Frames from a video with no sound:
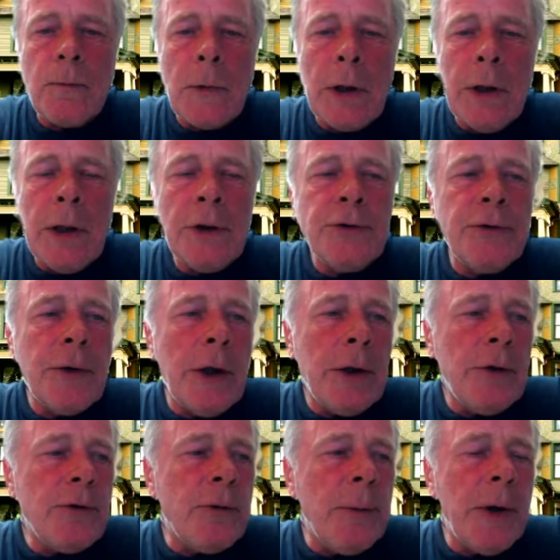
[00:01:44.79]
Initially, I
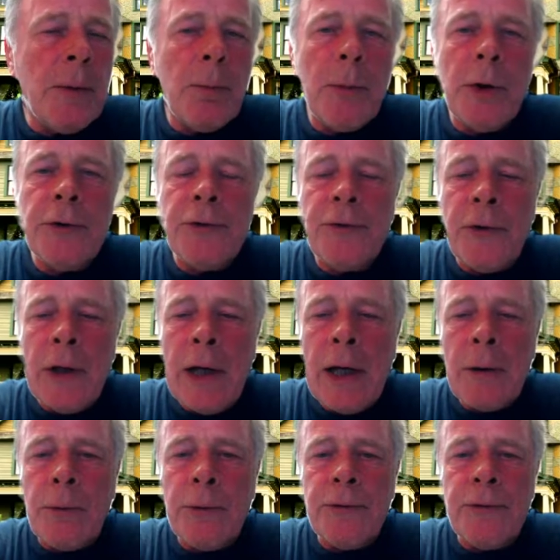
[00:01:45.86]
used to be in mergers and
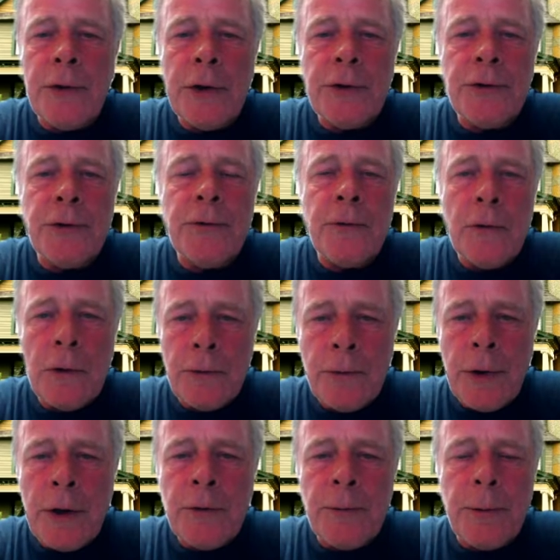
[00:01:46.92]
acquisitions in the
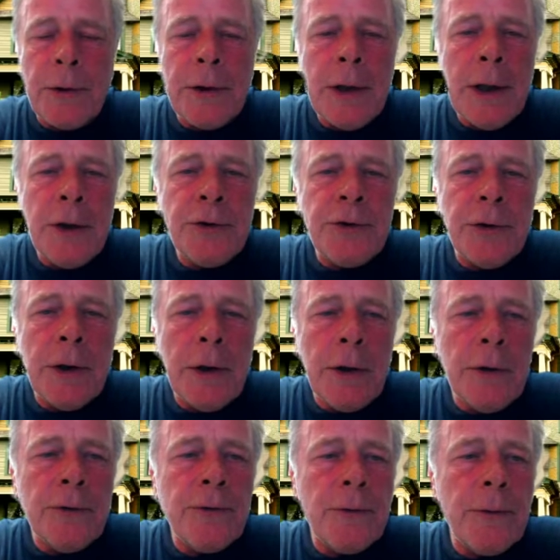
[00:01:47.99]
transportation
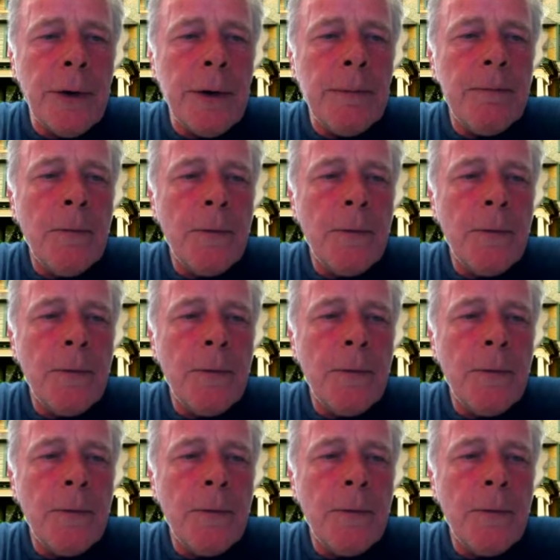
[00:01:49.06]
industry